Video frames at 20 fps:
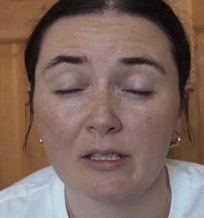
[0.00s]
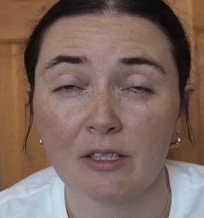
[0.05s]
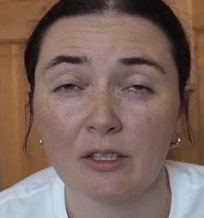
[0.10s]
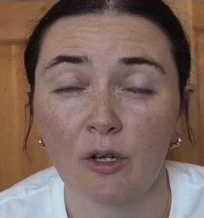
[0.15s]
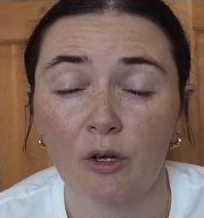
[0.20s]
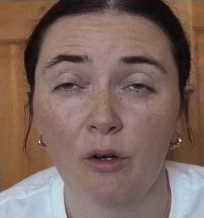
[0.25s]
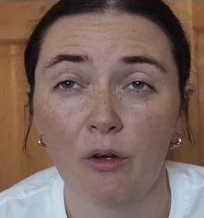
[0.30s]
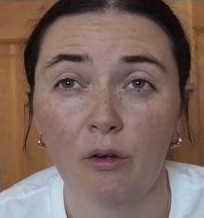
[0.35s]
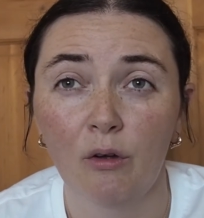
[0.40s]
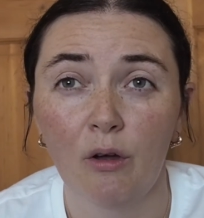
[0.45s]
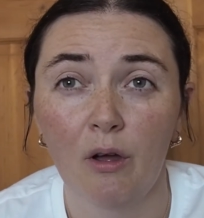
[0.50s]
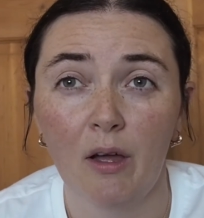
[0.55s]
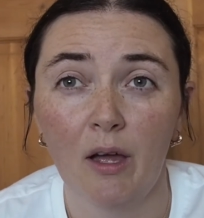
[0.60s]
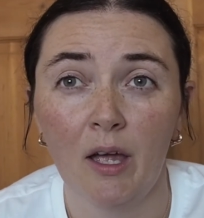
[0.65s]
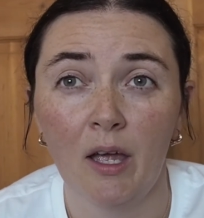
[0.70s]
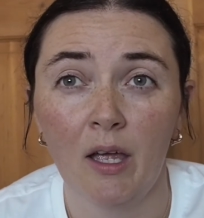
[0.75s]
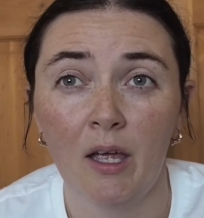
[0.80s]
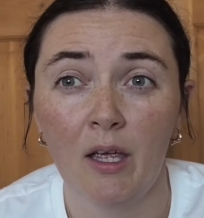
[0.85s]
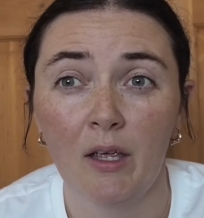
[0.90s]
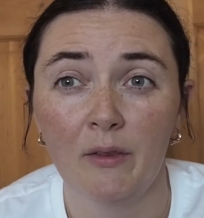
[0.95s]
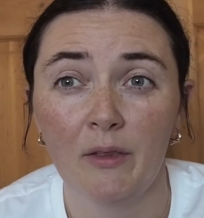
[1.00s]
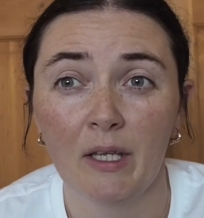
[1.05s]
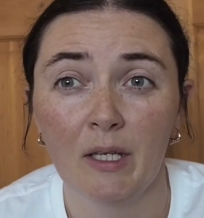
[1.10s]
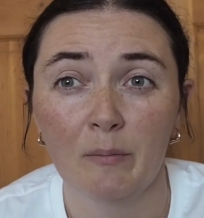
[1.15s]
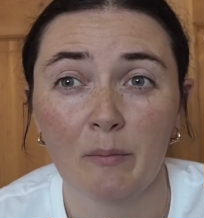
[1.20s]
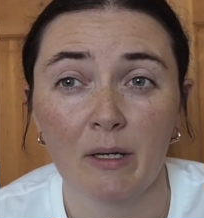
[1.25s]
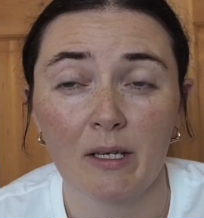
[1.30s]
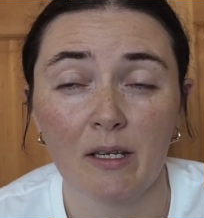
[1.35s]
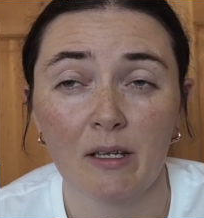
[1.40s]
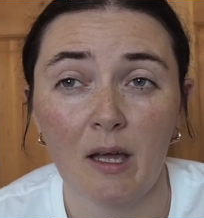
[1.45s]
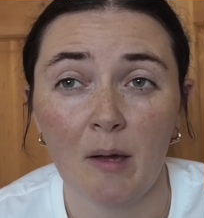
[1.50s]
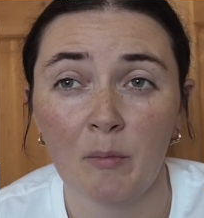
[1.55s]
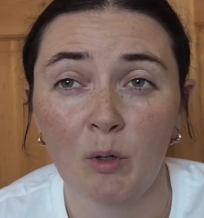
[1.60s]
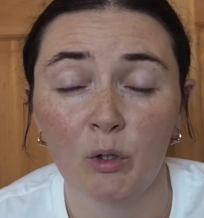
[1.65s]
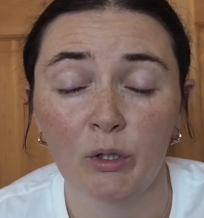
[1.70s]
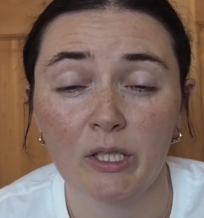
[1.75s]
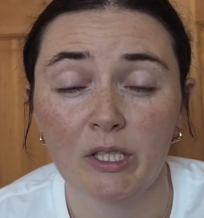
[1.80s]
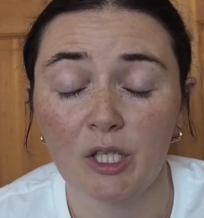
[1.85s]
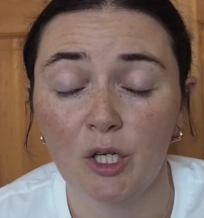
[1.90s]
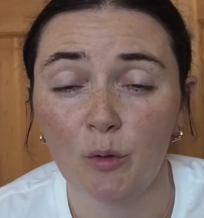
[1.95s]
so I think I'm
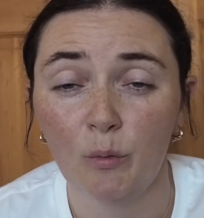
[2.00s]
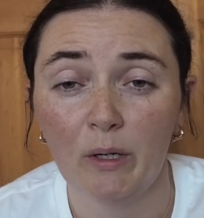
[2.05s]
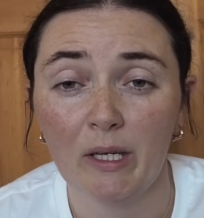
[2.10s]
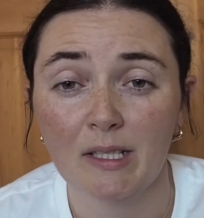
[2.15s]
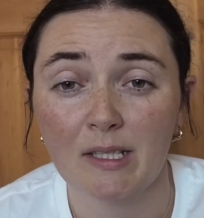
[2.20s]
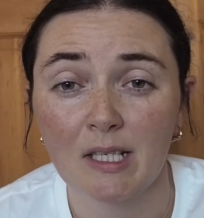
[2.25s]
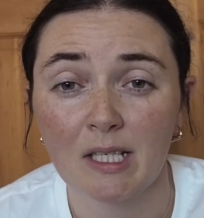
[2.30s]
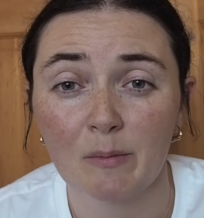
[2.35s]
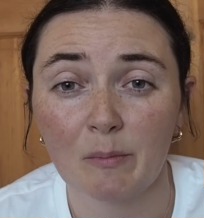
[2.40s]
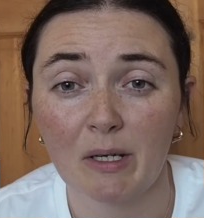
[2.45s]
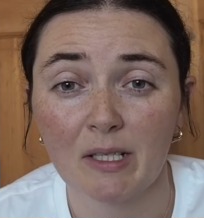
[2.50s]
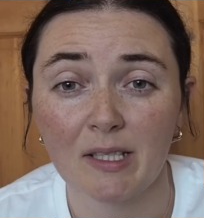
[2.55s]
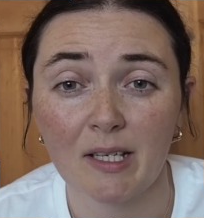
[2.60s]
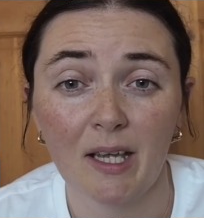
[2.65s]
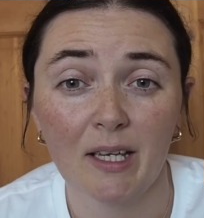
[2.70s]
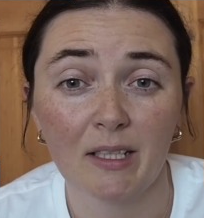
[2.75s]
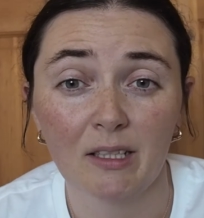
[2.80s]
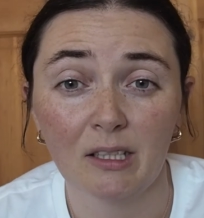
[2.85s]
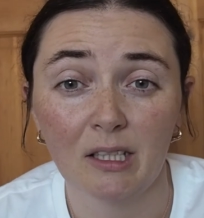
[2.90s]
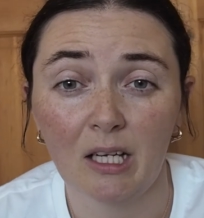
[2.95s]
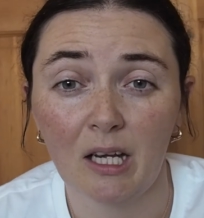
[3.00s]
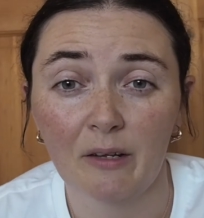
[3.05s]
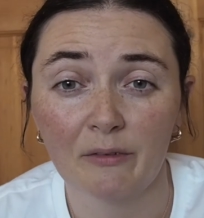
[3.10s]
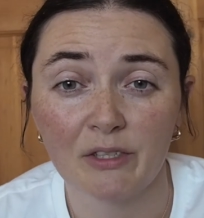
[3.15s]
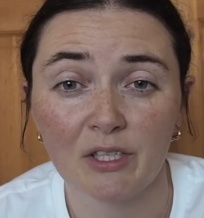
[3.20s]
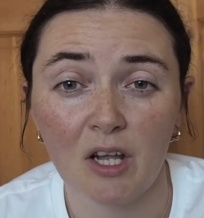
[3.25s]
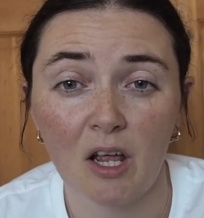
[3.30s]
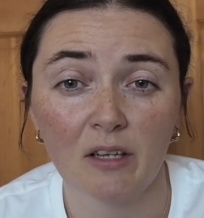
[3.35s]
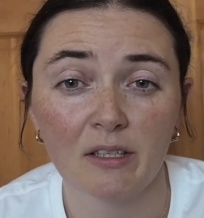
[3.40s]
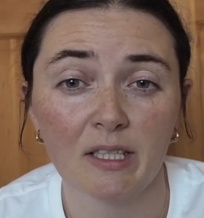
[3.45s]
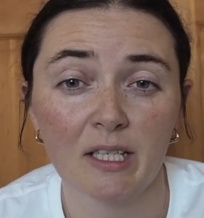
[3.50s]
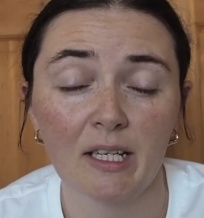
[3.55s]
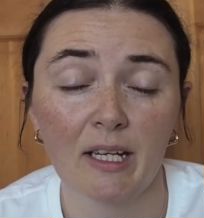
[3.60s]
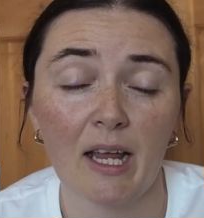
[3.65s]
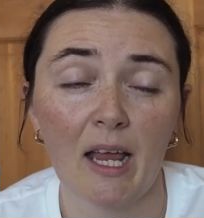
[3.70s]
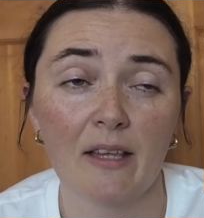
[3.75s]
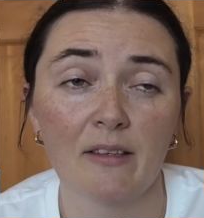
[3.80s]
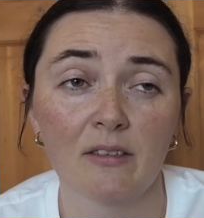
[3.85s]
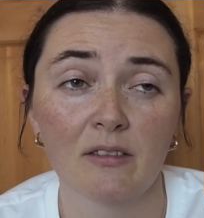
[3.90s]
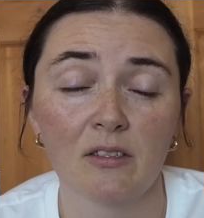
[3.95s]
only 2 weeks into my cycle and I've started
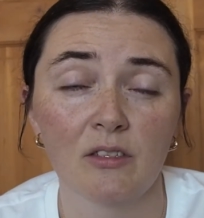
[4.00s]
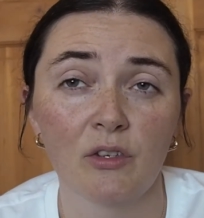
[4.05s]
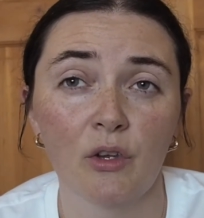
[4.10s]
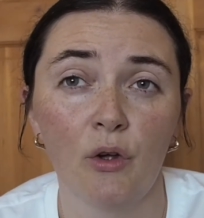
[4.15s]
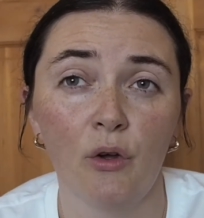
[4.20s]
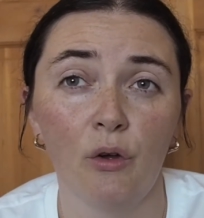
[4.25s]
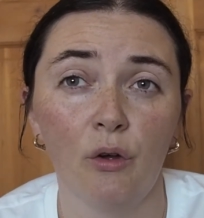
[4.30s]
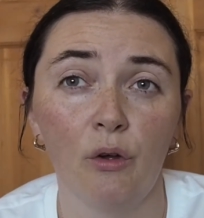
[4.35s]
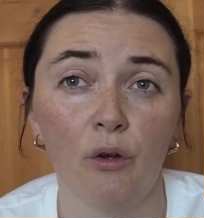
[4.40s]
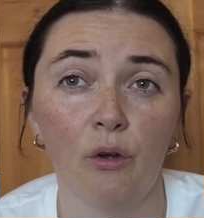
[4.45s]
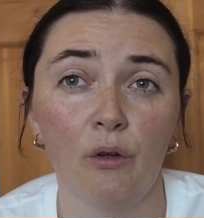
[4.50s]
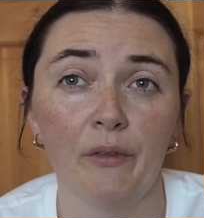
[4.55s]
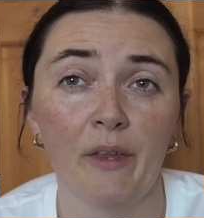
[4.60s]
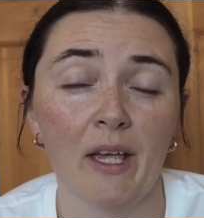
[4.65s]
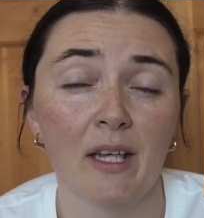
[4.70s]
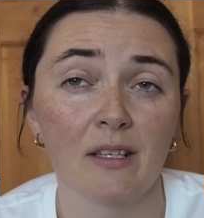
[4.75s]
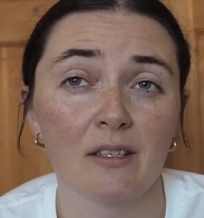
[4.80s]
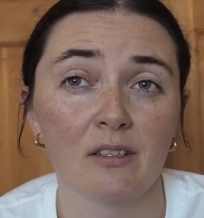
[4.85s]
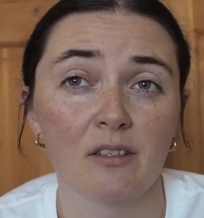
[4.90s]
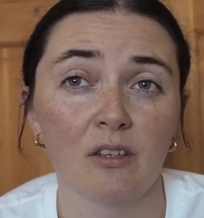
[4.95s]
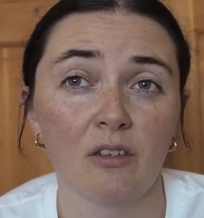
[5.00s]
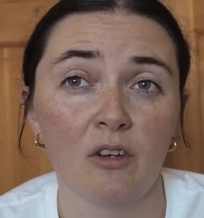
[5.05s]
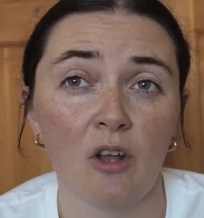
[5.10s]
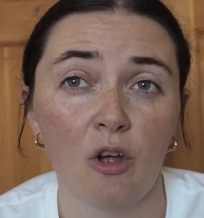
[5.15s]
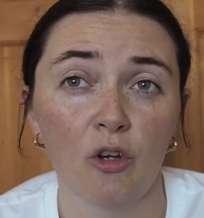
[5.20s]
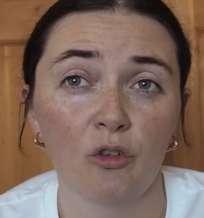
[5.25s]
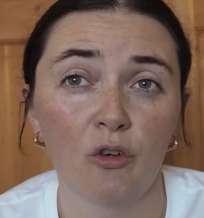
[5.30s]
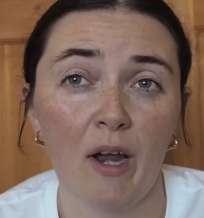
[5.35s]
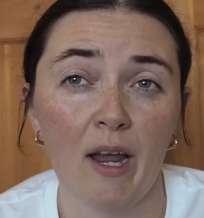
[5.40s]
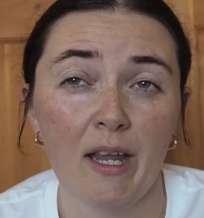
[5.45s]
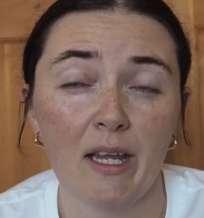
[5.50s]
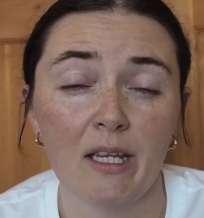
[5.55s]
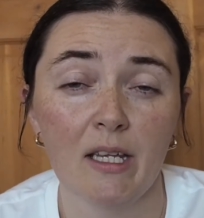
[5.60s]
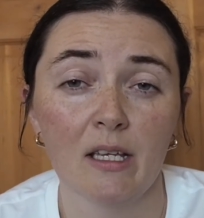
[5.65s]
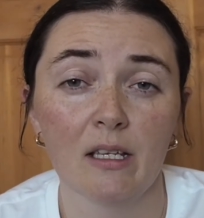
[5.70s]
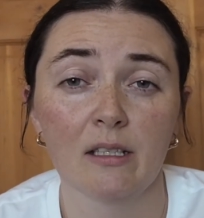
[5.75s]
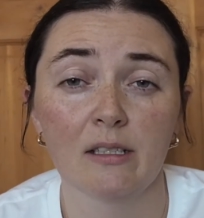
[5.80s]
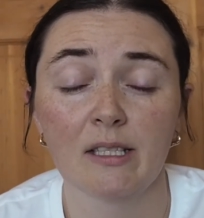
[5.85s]
again, so that's not great.